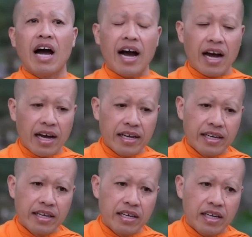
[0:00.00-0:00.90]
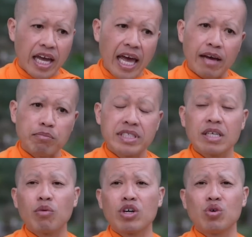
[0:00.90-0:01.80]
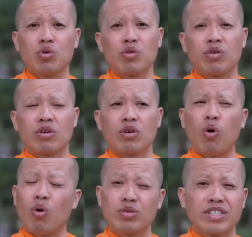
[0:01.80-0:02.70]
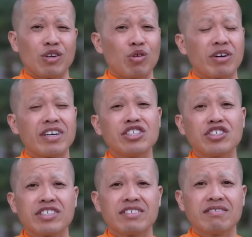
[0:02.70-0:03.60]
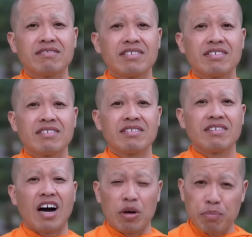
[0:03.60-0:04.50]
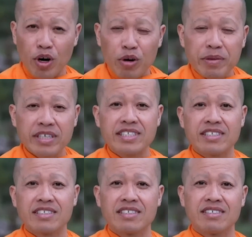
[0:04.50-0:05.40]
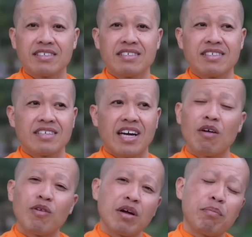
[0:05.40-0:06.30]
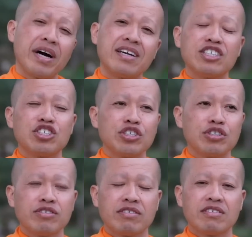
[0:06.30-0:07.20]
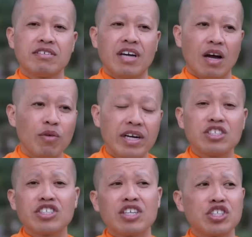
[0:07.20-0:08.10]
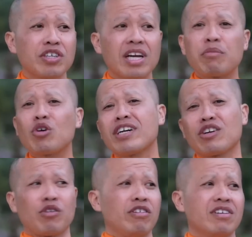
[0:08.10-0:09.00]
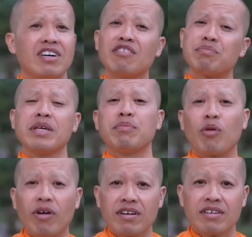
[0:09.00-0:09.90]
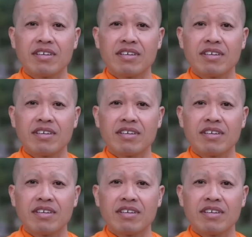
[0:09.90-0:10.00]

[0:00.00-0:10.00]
I am someone who holds a grudge on purpose. I want to punish you. I want to judge you, and I'm critical of people.